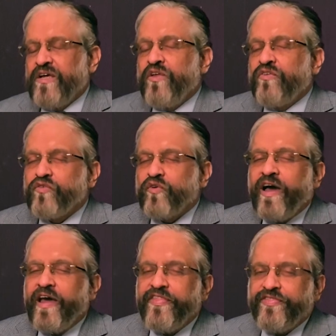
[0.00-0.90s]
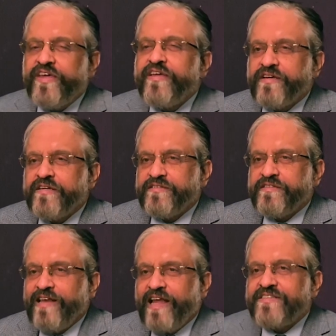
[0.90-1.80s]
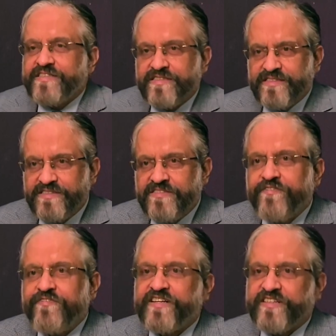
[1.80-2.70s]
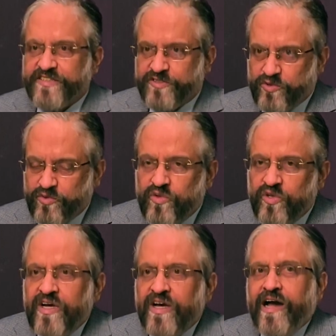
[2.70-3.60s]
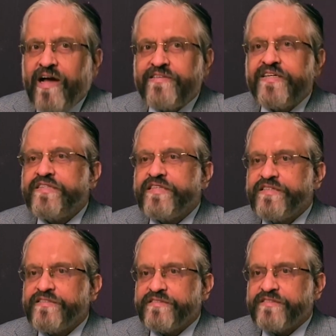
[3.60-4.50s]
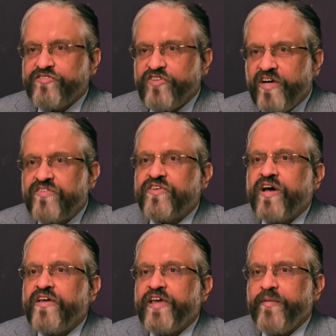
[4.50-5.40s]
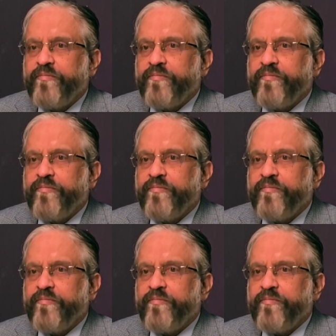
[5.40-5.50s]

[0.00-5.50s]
So I think the latter is definitely true. I think these drugs are game